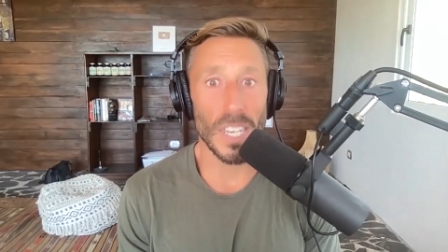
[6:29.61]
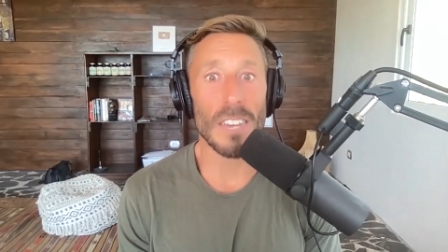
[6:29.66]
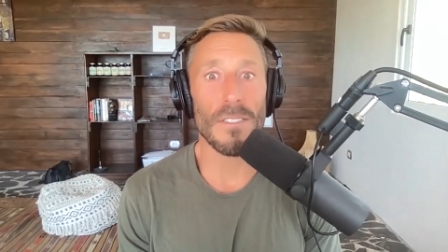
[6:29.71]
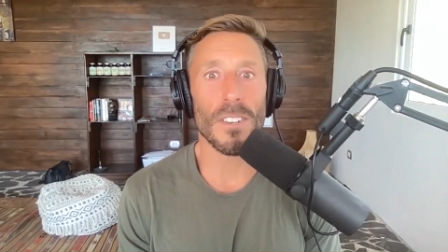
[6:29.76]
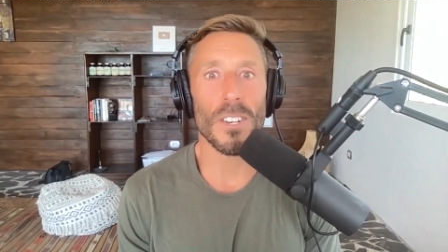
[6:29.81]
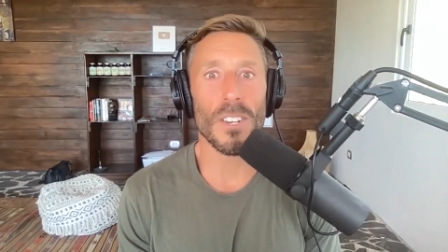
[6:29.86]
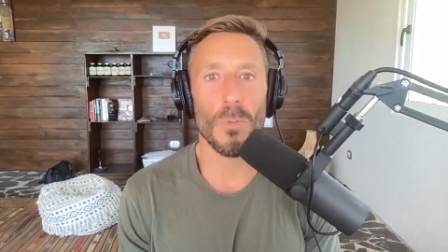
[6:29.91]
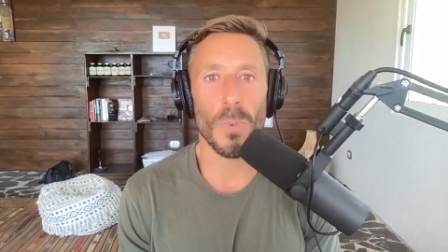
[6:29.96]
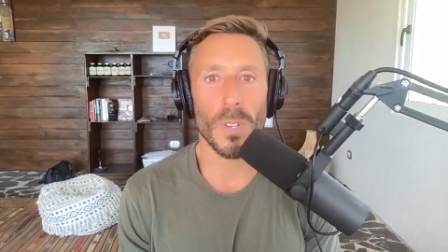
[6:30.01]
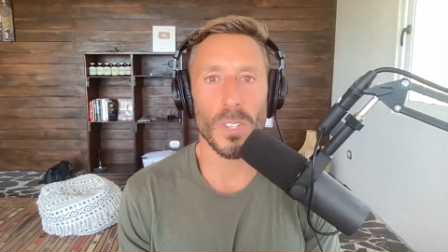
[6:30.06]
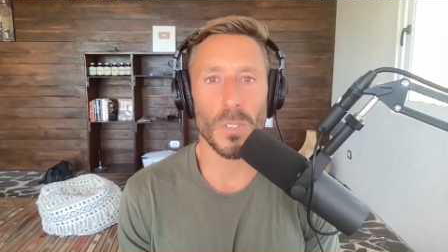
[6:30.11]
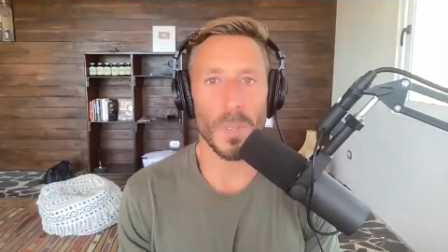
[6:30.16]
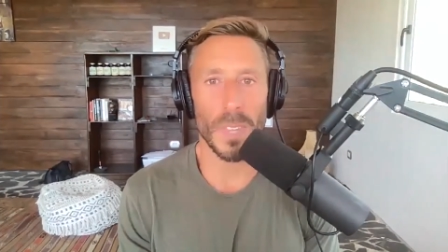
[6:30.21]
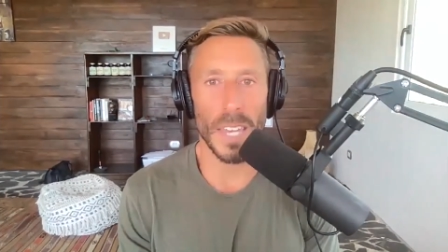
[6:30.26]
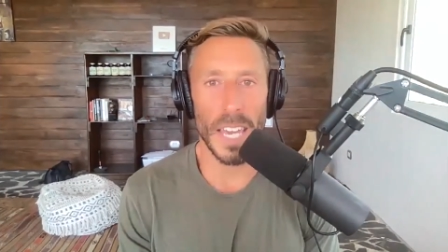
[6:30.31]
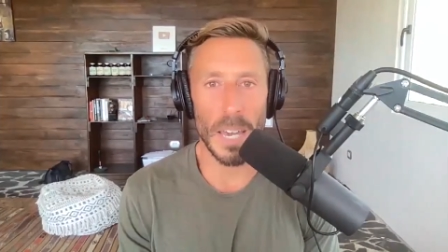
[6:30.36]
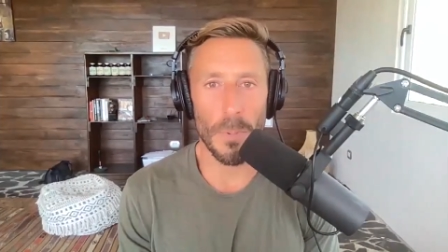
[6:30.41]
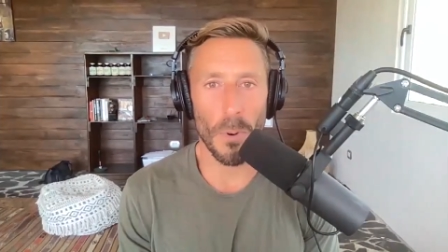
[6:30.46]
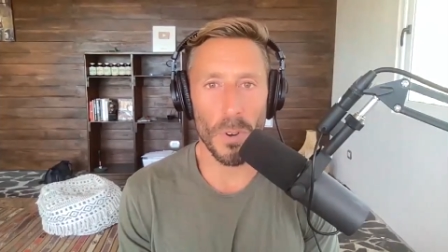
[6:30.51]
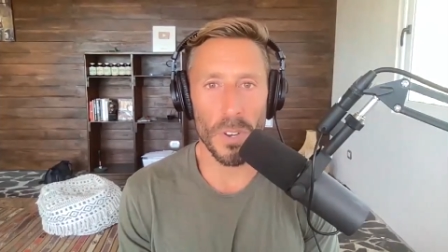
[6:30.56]
even humans
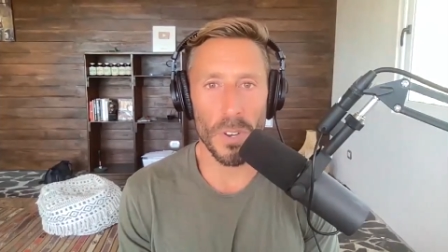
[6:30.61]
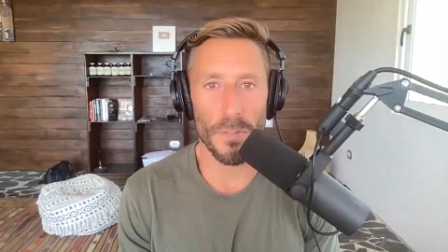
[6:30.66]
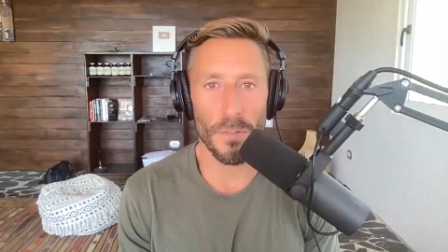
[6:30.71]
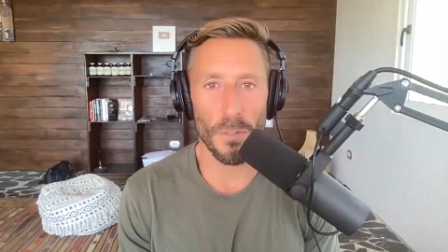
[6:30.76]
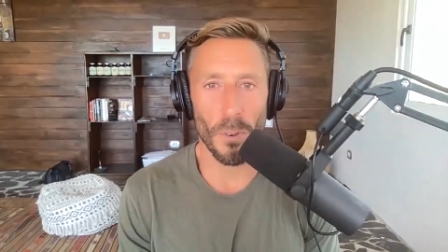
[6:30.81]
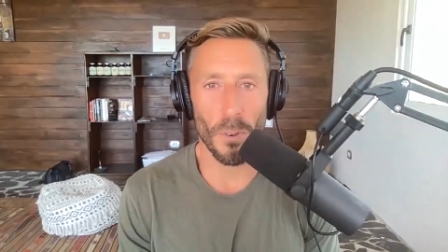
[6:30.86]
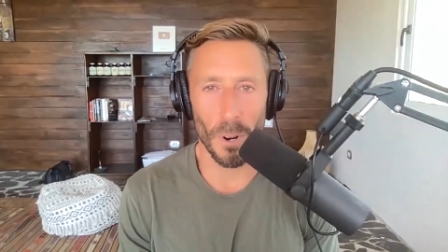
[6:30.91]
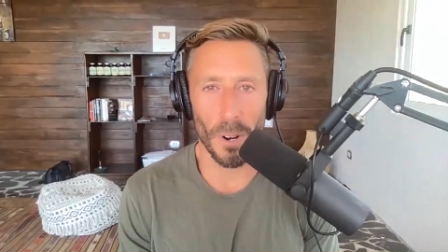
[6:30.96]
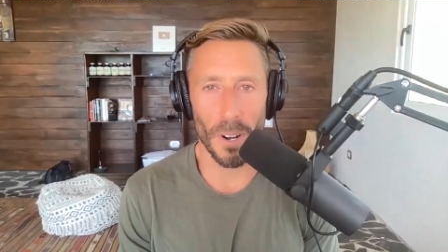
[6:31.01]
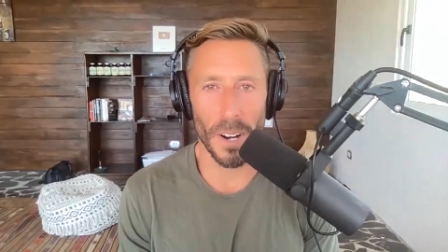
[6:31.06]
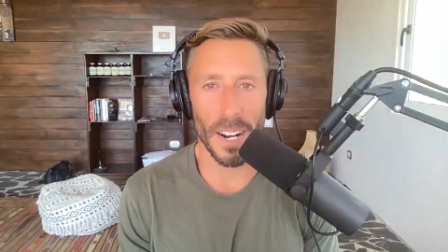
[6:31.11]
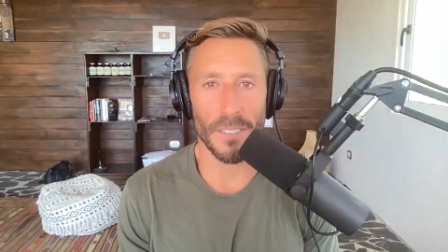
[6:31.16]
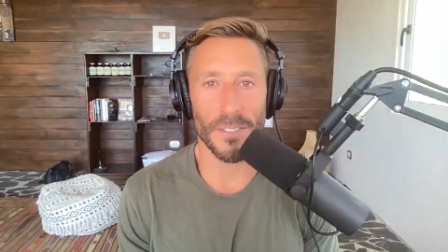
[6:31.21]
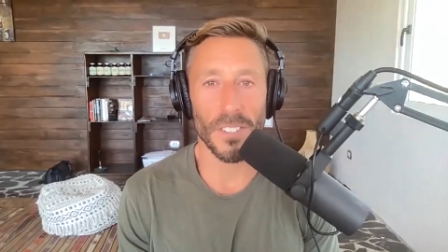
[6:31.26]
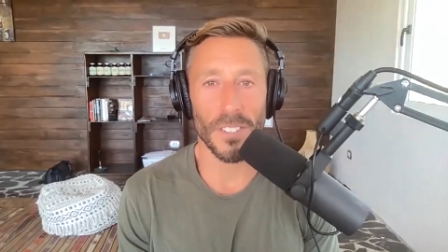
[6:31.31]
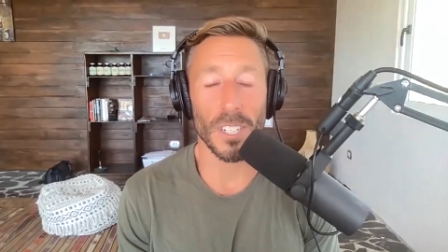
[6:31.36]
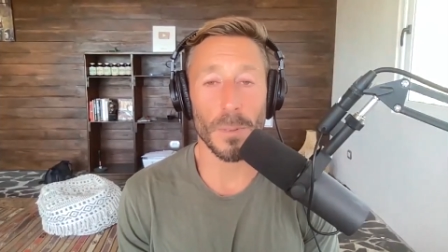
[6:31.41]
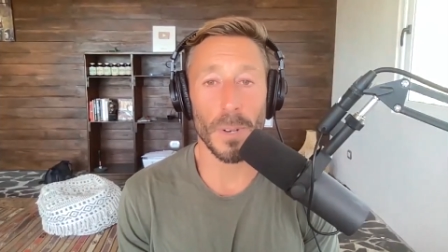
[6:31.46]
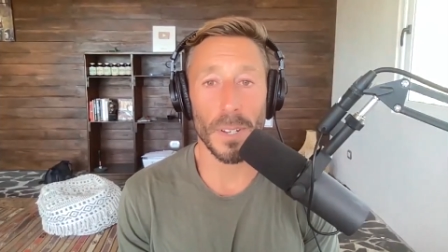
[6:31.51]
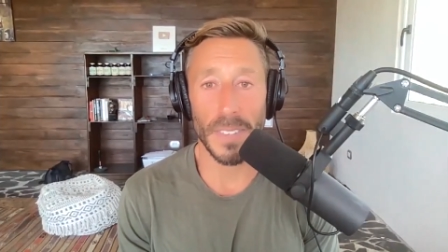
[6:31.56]
with ApoE4, and I've
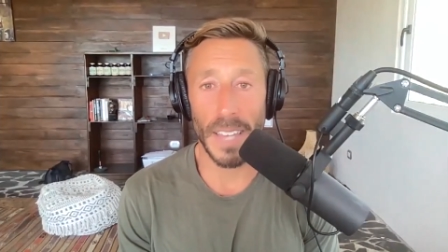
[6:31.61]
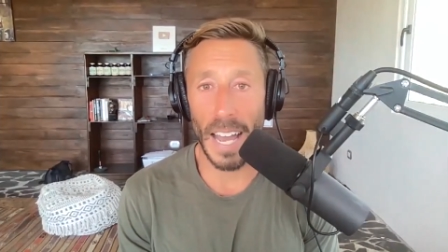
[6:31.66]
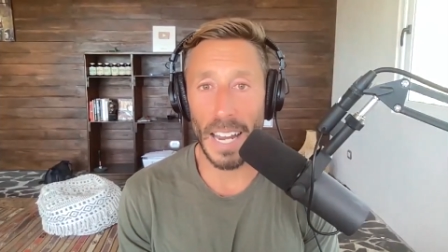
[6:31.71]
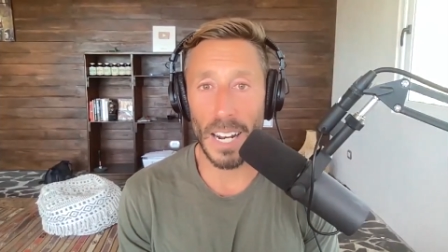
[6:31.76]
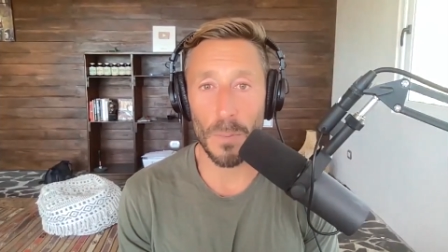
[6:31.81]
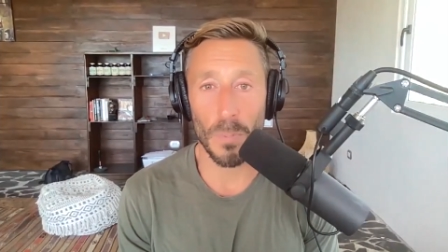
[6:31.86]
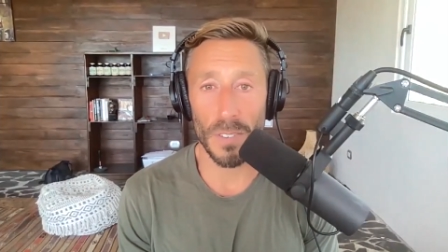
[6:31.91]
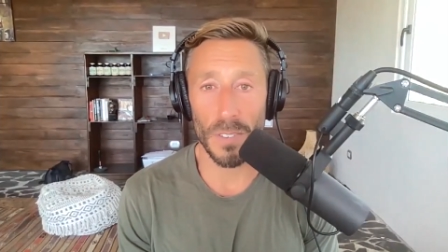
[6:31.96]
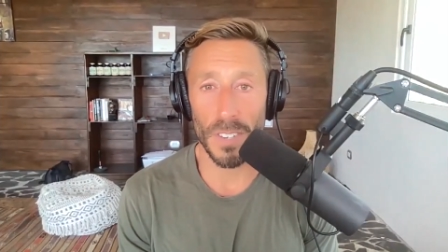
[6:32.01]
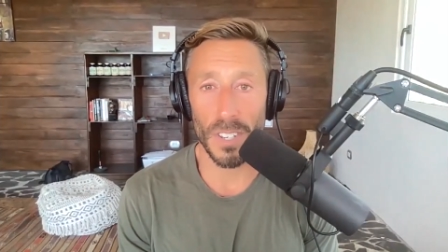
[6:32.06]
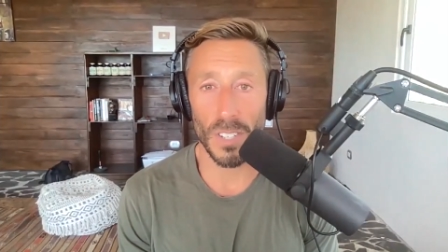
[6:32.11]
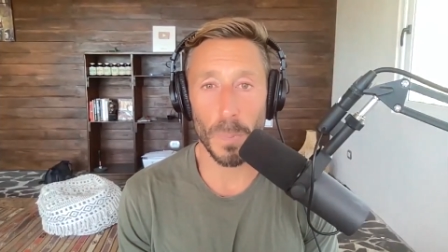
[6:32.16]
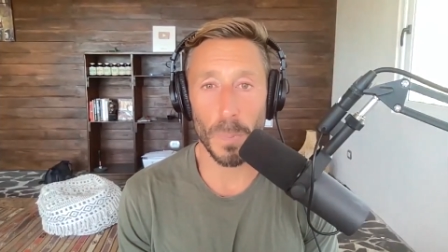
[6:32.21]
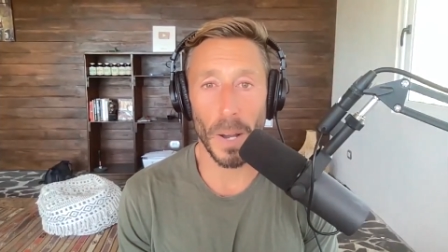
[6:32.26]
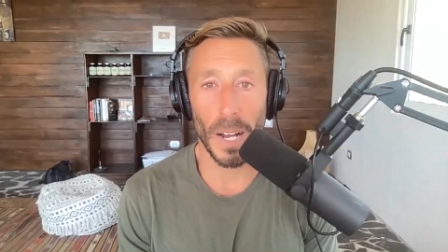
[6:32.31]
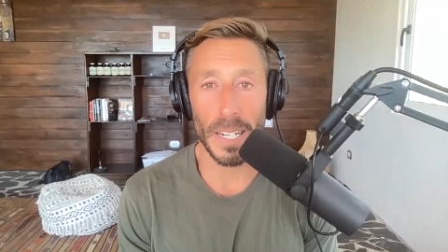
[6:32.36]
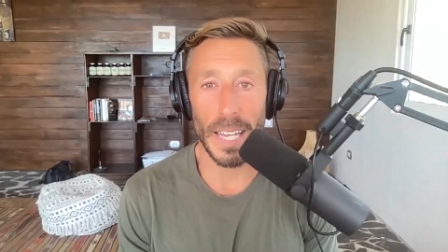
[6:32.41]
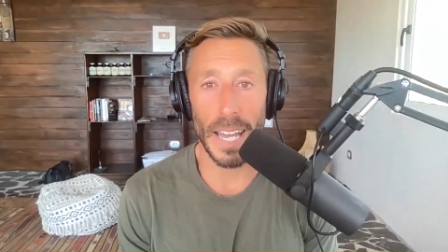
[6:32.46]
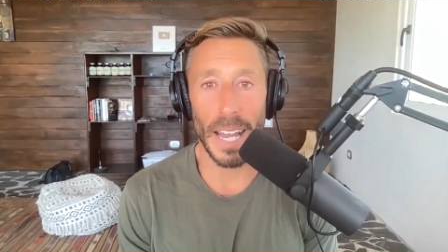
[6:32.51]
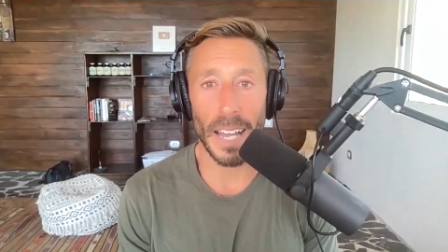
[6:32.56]
talked about that in previous
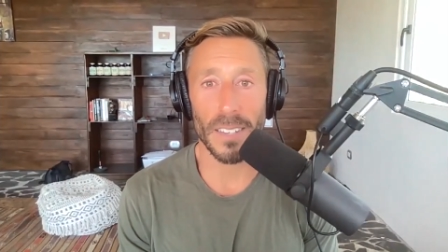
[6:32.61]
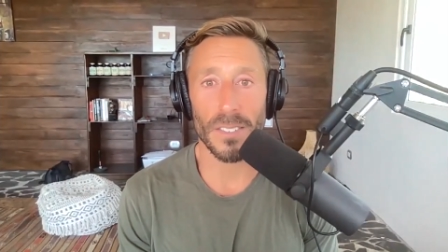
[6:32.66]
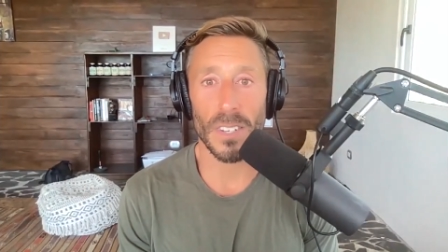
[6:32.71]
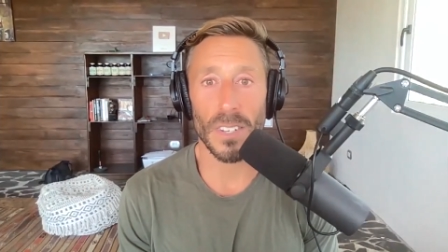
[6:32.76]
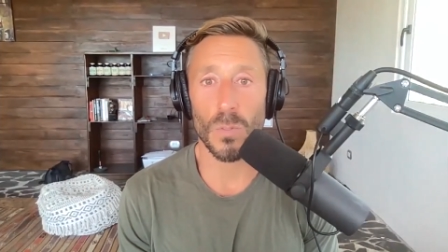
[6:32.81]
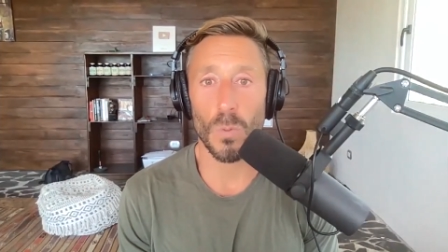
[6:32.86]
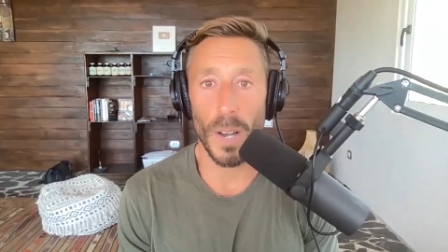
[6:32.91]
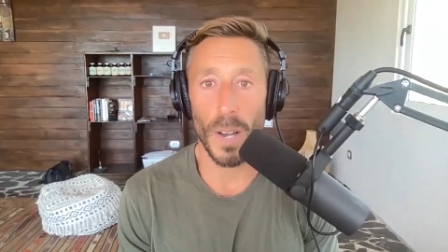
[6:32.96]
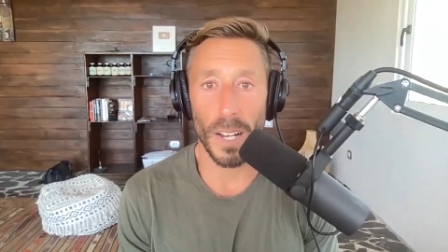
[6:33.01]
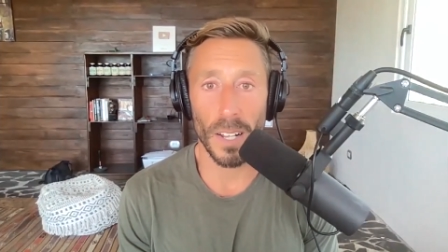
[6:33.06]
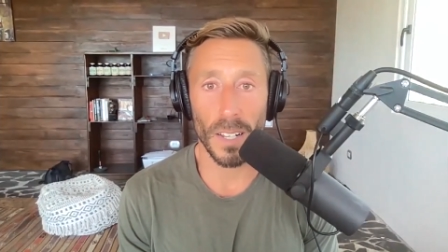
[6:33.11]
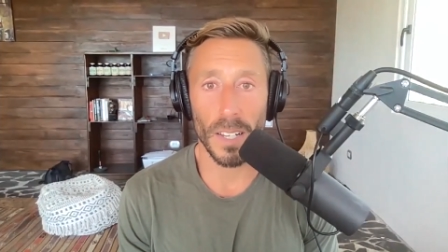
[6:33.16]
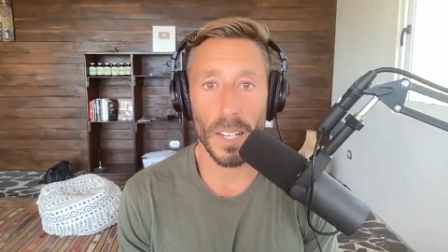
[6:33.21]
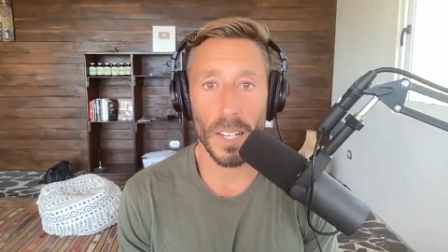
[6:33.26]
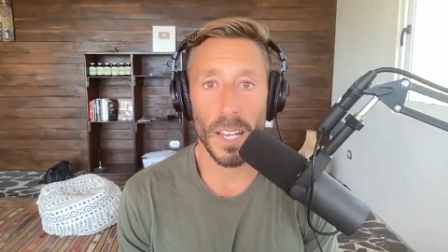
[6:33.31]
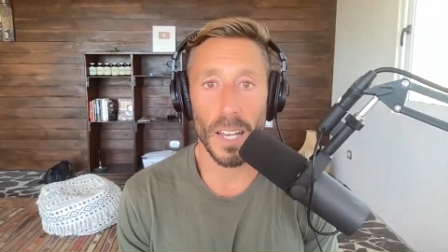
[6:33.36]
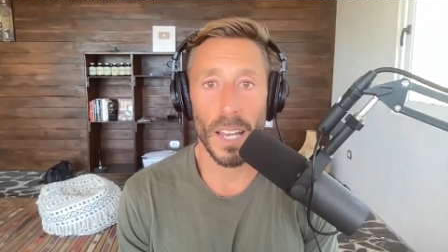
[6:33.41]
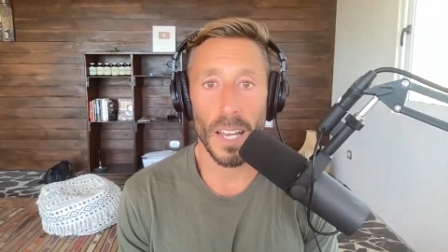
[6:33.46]
podcasts as well.